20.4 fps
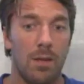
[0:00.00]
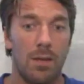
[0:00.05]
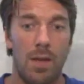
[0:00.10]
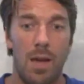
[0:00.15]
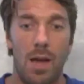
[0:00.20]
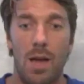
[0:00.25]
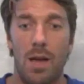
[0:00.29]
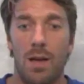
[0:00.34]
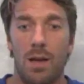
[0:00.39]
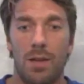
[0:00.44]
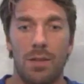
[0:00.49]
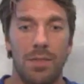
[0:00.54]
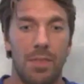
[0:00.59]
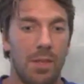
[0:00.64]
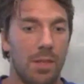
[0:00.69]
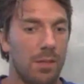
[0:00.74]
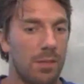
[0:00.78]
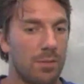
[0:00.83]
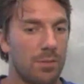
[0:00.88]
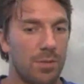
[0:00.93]
Yeah, I
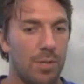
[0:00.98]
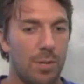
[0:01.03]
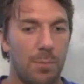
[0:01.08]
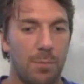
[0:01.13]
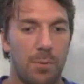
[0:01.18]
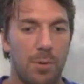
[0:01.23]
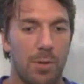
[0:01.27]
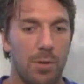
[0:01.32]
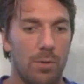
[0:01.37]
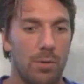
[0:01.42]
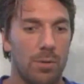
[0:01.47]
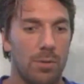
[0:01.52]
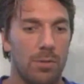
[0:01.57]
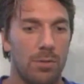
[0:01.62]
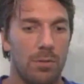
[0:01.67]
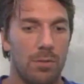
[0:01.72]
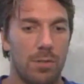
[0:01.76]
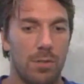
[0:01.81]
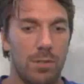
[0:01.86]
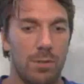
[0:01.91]
think the trip we're going
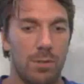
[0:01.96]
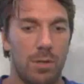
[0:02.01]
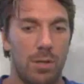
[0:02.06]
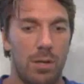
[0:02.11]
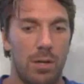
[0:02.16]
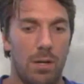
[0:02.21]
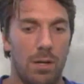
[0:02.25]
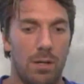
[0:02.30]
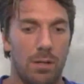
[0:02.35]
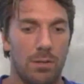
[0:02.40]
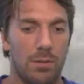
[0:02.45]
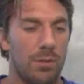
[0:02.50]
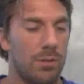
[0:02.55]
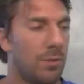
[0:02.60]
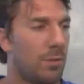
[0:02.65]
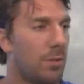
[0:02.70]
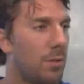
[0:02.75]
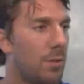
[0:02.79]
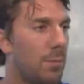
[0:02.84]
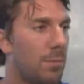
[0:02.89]
to uh, to
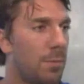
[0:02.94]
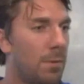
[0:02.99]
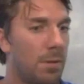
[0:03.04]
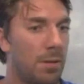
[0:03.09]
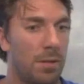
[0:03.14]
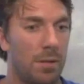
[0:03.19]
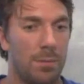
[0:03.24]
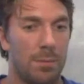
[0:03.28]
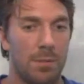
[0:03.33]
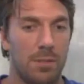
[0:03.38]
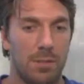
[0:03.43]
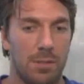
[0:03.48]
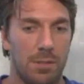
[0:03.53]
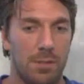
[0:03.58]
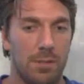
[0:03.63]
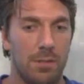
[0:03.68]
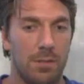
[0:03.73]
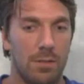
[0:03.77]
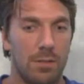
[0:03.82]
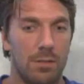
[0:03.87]
Europe, I mean,